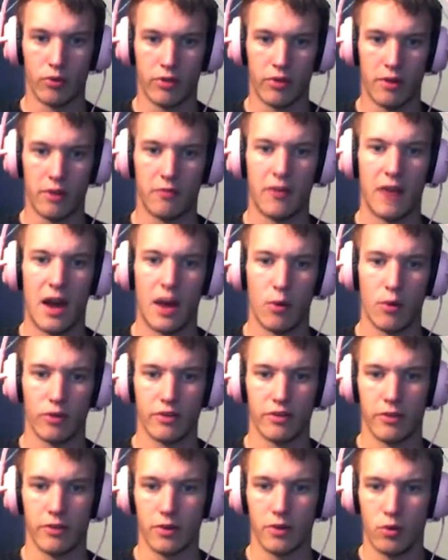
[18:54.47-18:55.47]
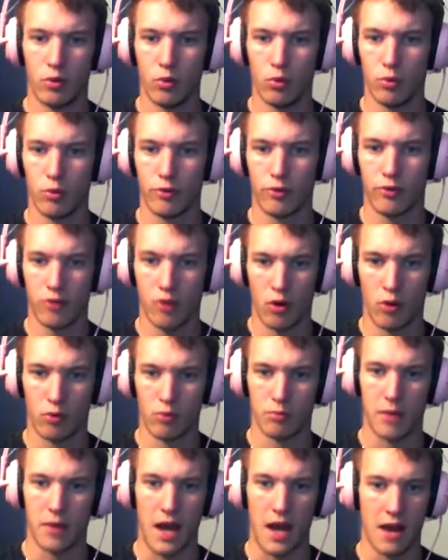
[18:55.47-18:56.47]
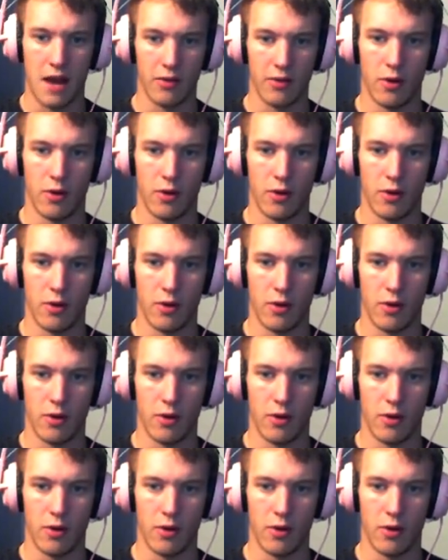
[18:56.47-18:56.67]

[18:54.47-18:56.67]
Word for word: their flowers and the cool stone behind